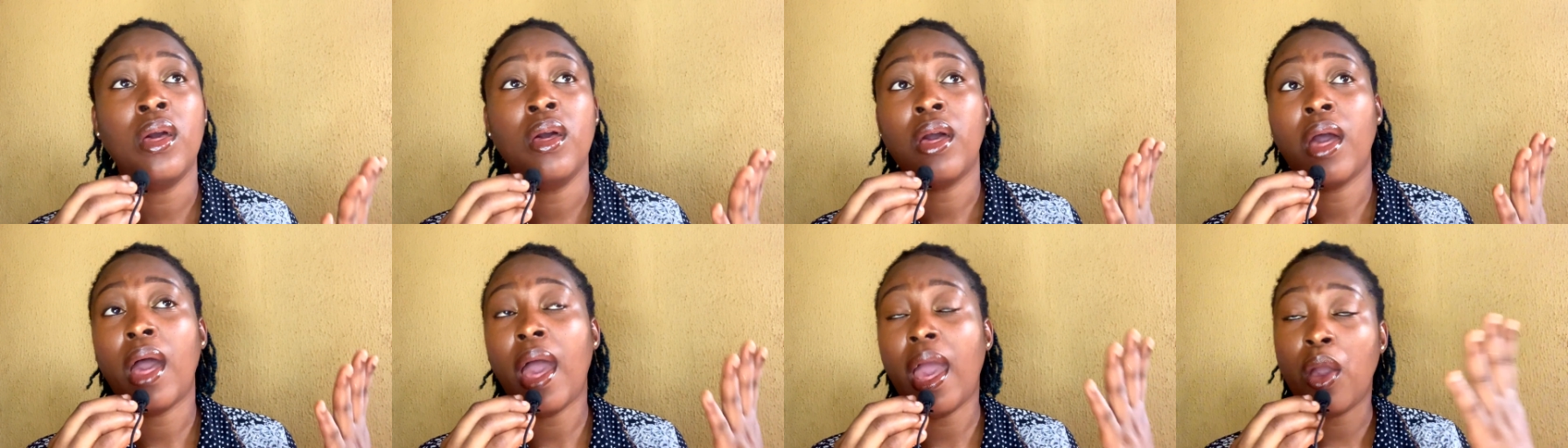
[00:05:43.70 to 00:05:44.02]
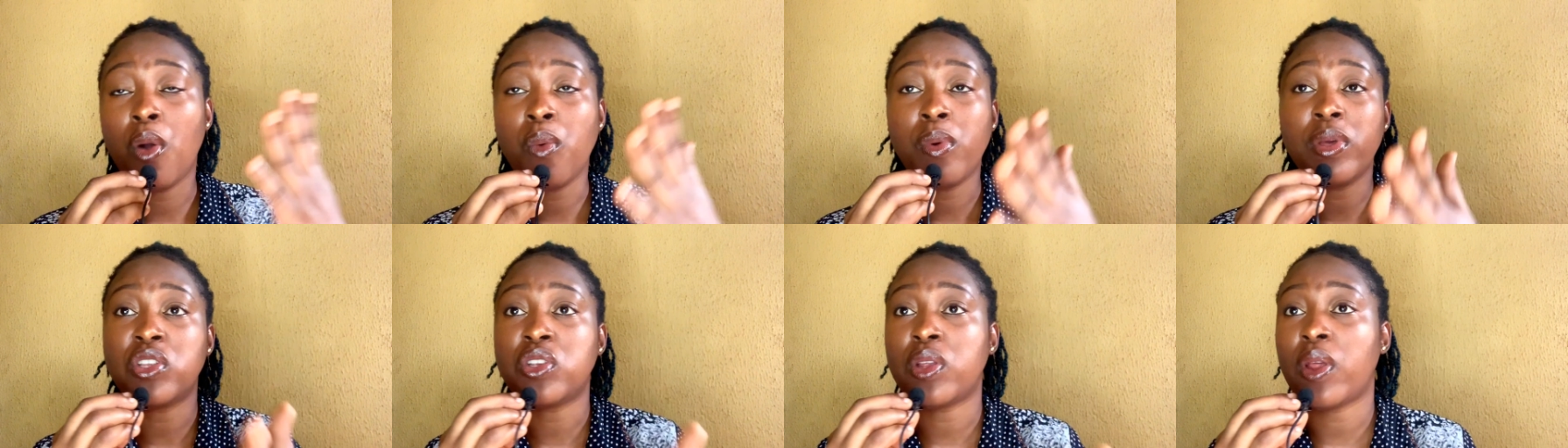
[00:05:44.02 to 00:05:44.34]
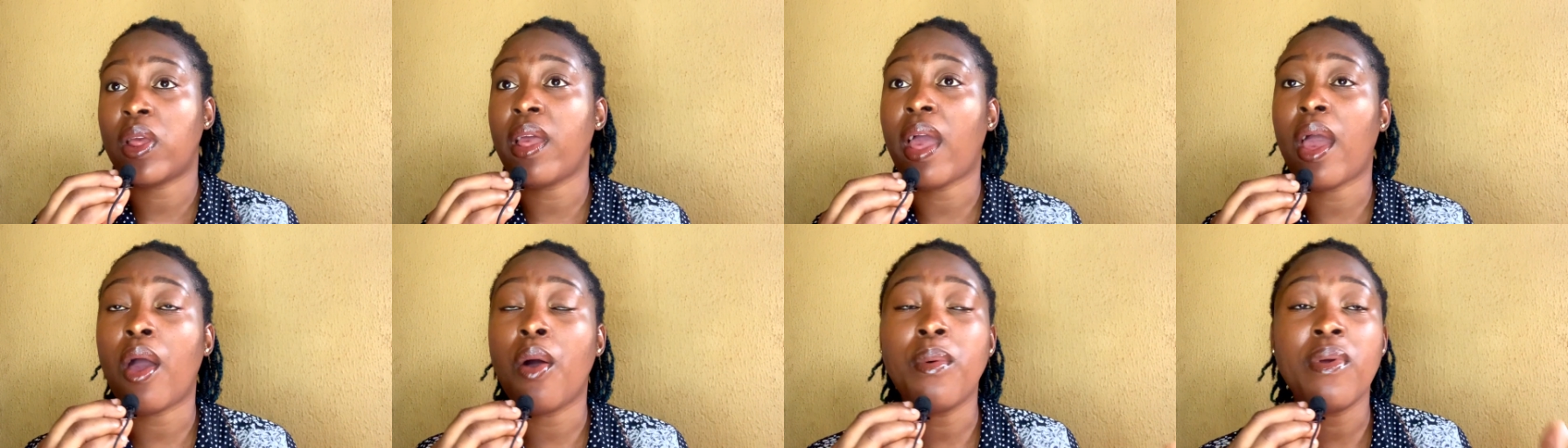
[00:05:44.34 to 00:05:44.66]
i always
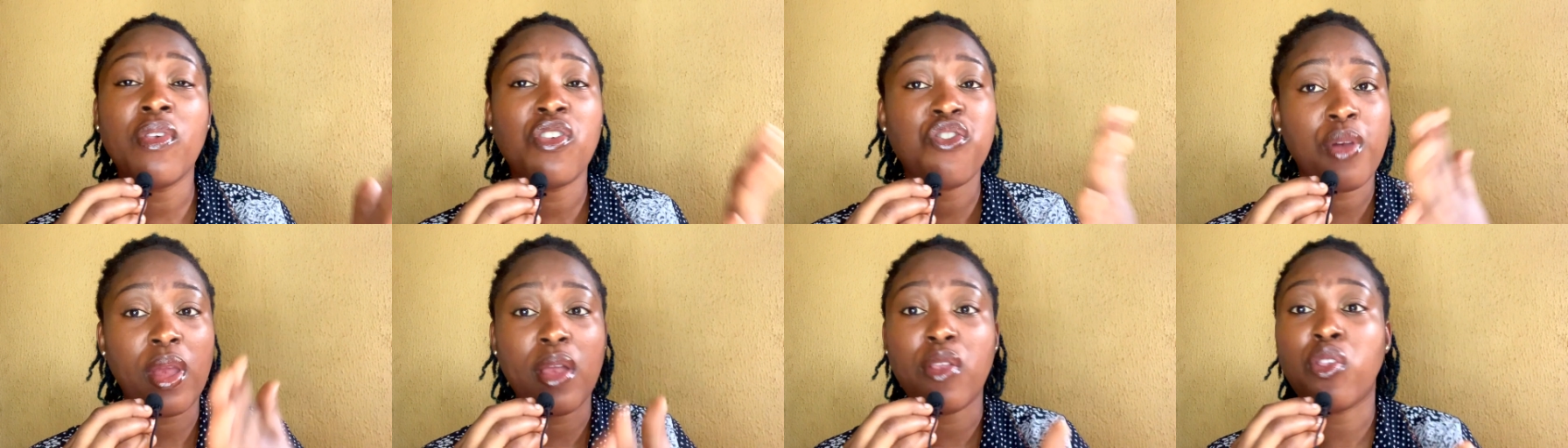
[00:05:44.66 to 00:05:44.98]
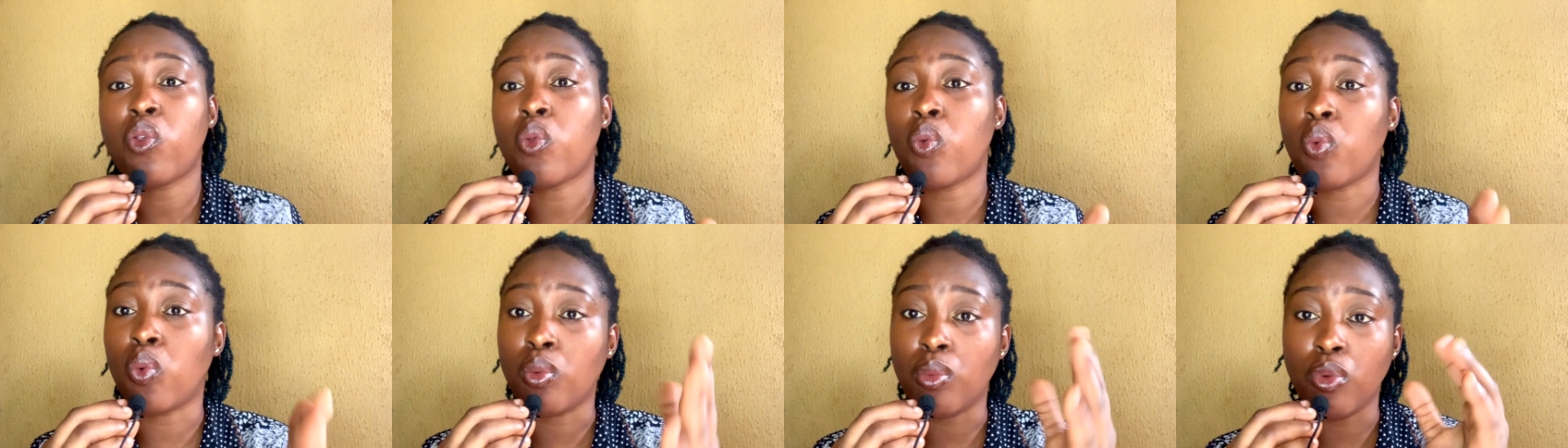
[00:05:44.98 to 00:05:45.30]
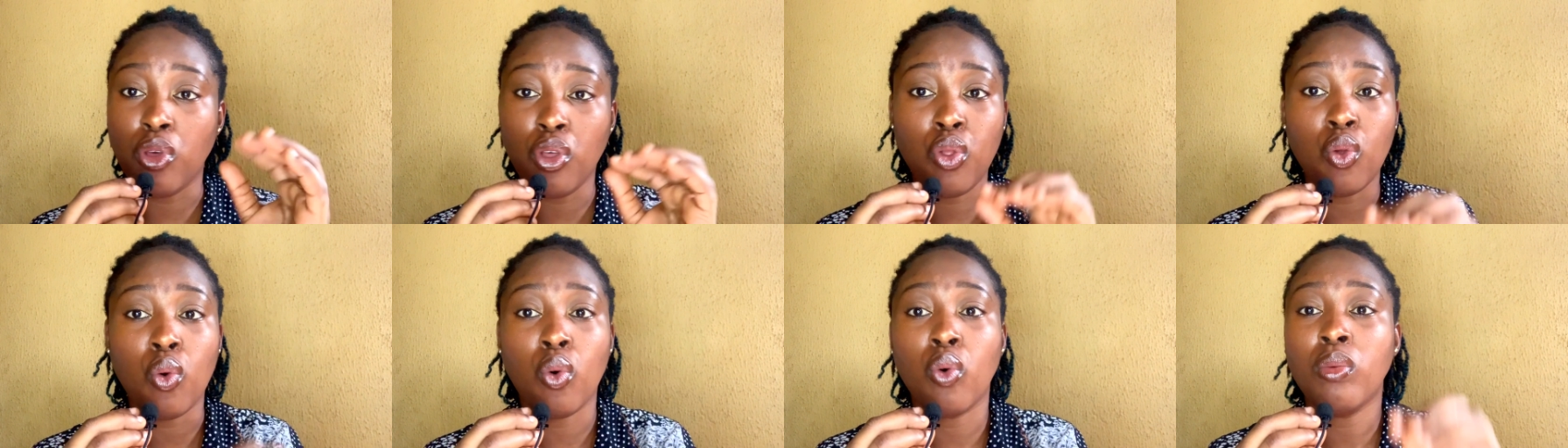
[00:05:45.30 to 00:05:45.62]
try i always try to
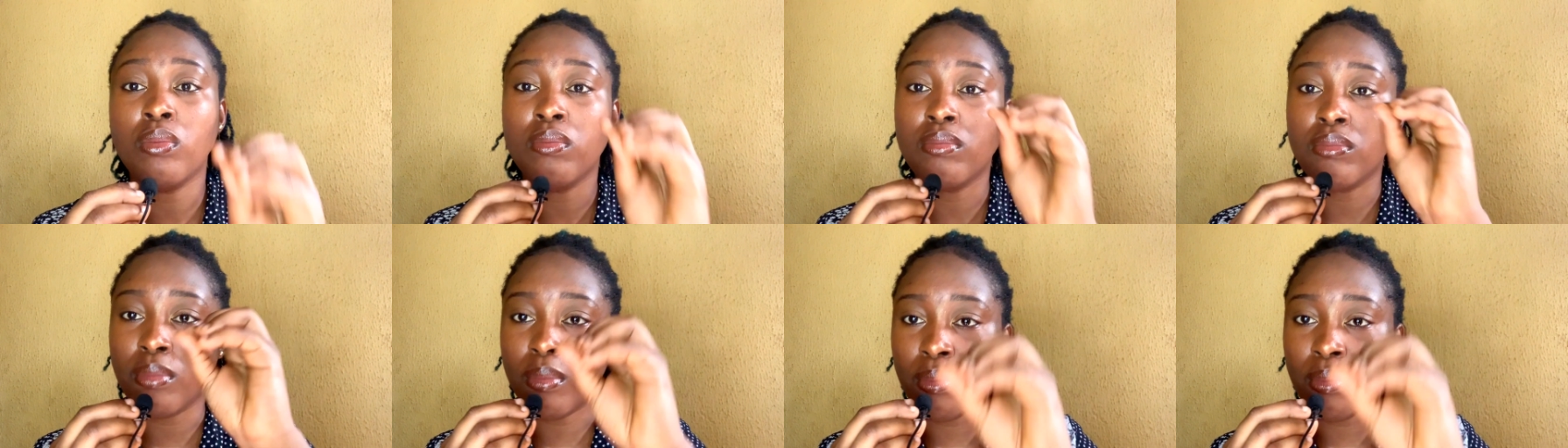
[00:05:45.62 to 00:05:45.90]
you know